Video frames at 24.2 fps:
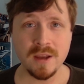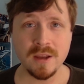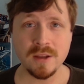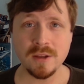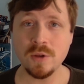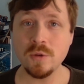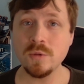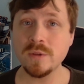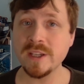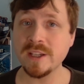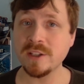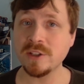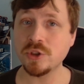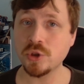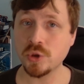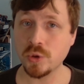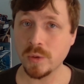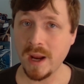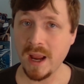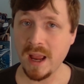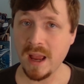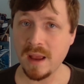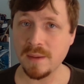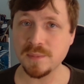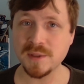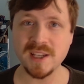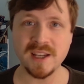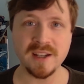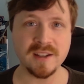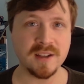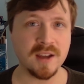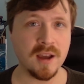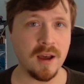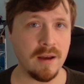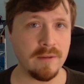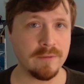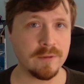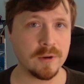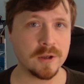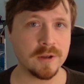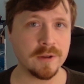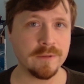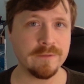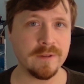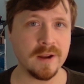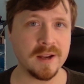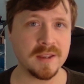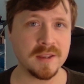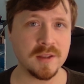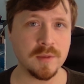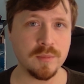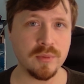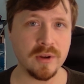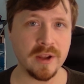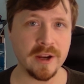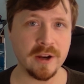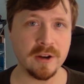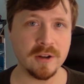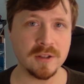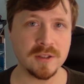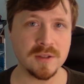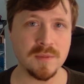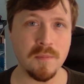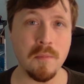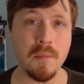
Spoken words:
using traps and cover to fight the players